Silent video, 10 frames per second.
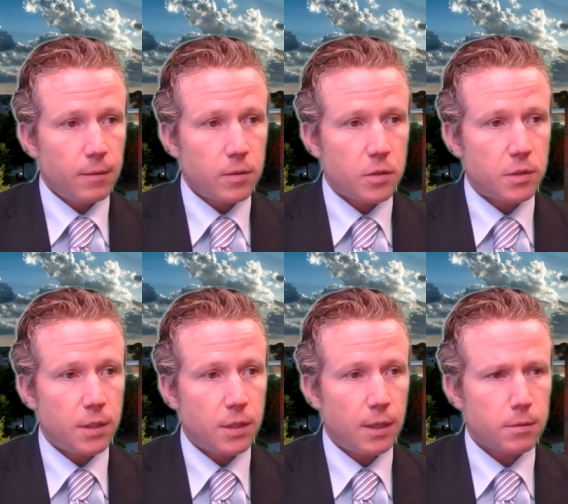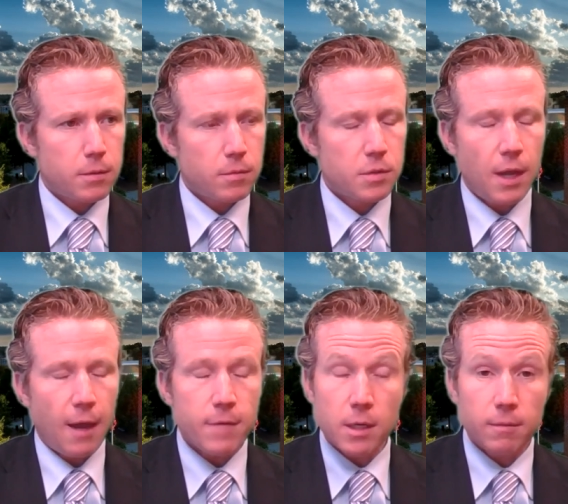six,
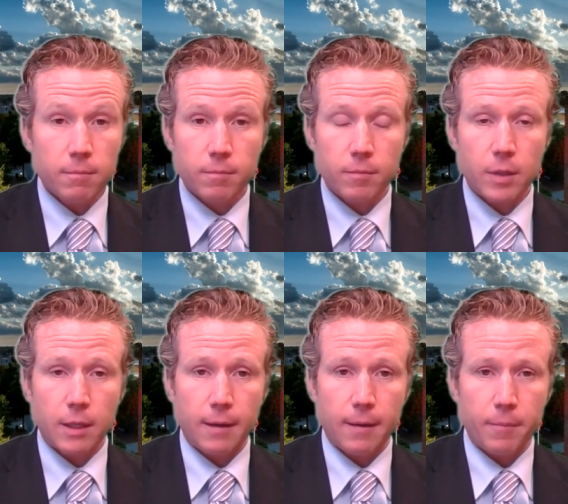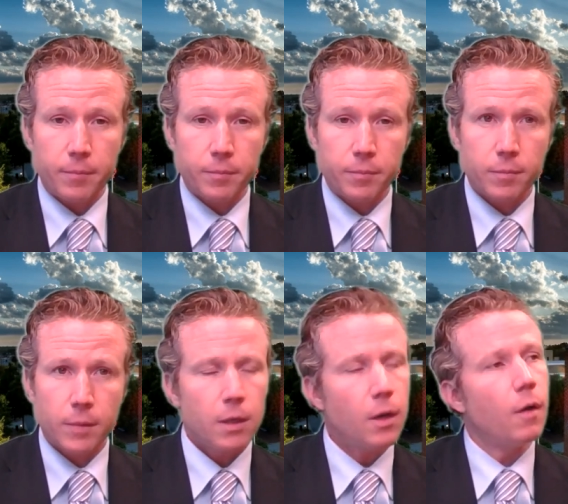seven, um,
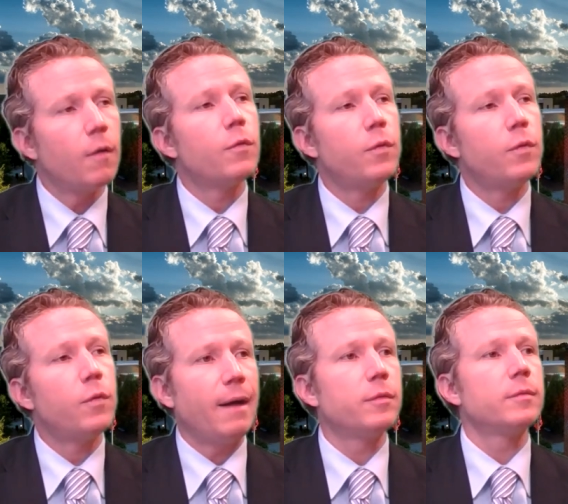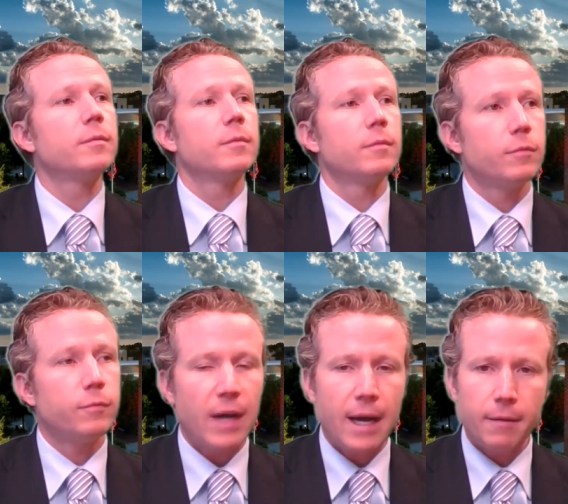no, five,
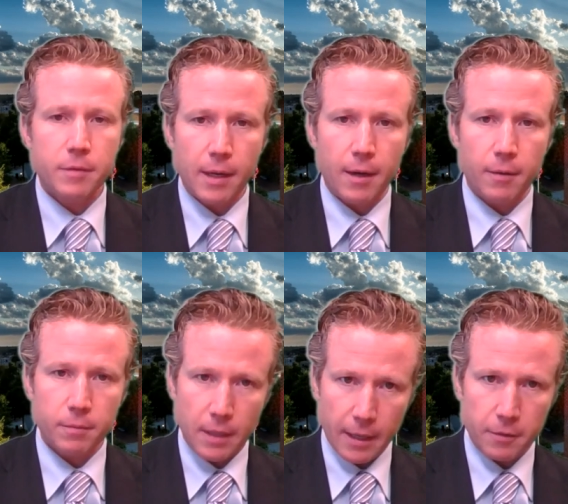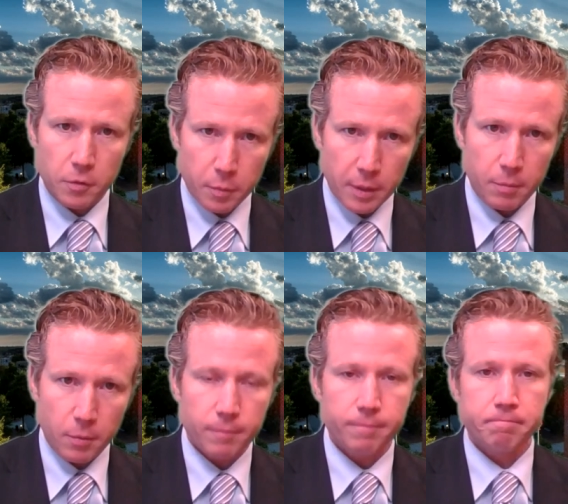five town council
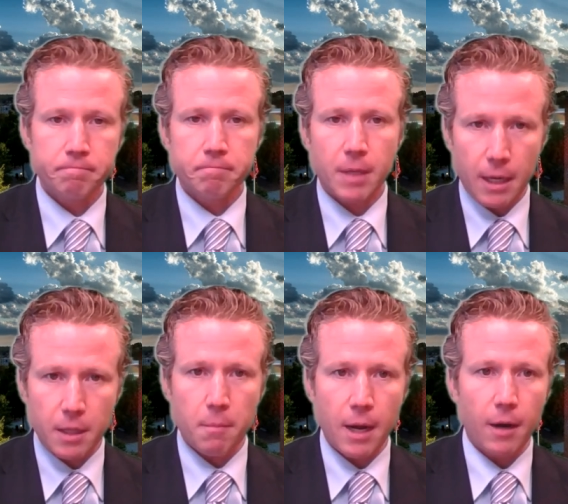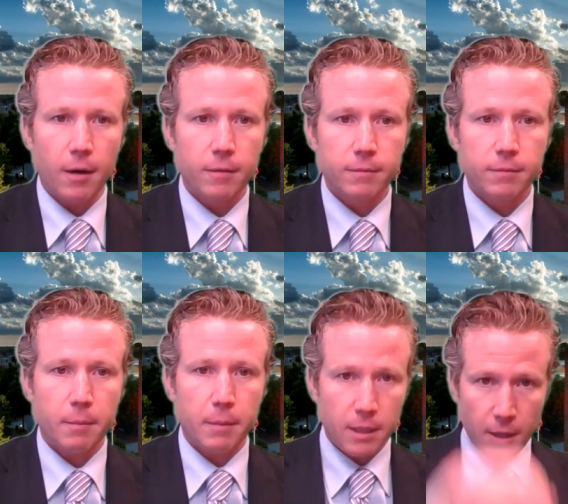people and the mayor.
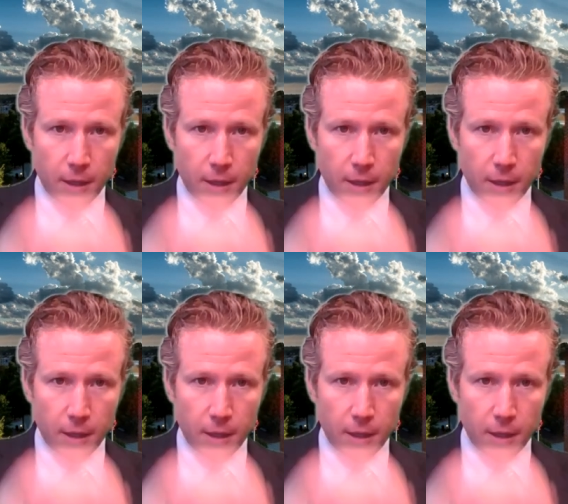I mean,